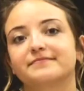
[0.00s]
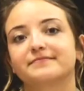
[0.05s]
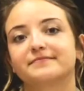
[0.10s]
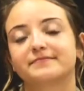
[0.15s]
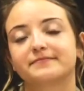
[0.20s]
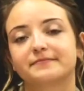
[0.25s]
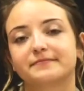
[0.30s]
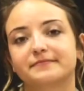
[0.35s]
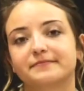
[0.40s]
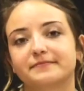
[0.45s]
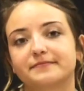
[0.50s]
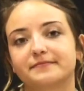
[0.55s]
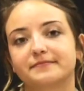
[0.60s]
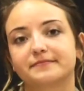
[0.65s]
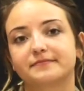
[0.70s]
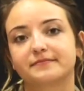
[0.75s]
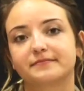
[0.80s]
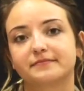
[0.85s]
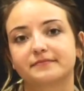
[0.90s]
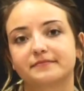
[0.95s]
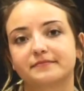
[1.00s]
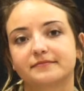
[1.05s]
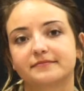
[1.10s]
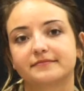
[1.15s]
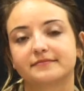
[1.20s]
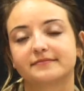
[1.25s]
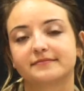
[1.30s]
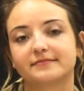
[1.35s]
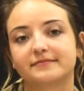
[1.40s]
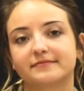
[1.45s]

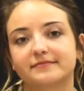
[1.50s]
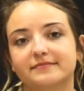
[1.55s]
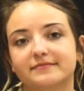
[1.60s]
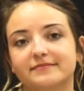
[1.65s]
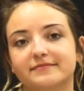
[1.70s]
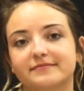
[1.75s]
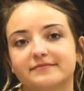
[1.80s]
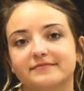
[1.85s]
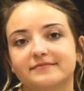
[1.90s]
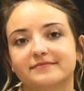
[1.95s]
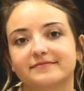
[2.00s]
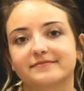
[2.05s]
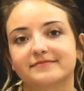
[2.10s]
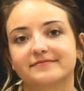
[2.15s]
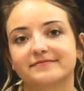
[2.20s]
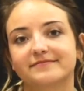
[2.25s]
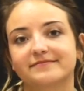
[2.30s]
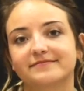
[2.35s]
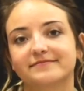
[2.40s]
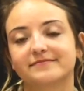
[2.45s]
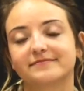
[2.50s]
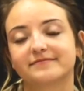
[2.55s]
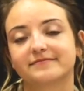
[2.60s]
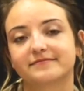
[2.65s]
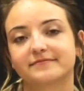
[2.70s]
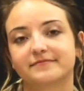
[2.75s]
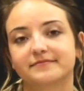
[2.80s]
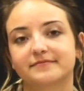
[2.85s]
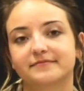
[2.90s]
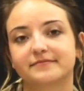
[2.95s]

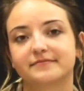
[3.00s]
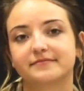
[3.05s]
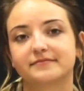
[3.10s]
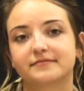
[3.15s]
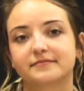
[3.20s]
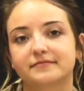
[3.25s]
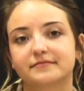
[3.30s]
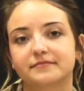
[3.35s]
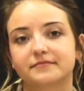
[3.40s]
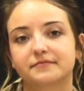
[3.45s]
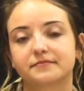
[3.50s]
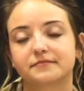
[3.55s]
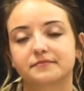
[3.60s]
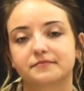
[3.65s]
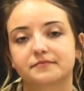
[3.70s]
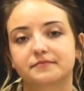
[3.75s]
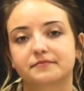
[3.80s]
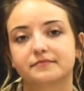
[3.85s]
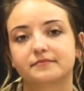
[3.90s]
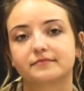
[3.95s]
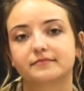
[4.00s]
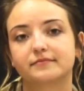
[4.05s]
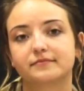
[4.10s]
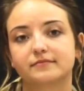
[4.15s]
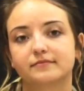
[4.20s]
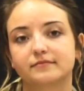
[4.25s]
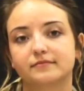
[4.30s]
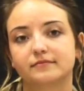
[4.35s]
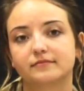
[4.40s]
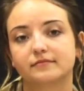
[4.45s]

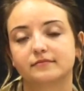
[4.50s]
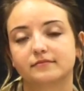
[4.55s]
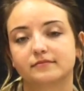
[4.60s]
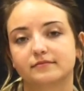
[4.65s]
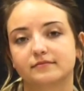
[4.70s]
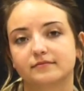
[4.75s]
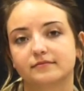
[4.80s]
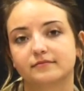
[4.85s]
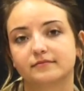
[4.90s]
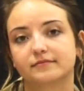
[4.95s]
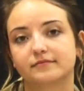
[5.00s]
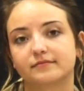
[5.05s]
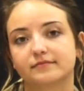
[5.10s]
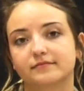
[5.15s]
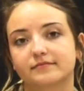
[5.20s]
(silent)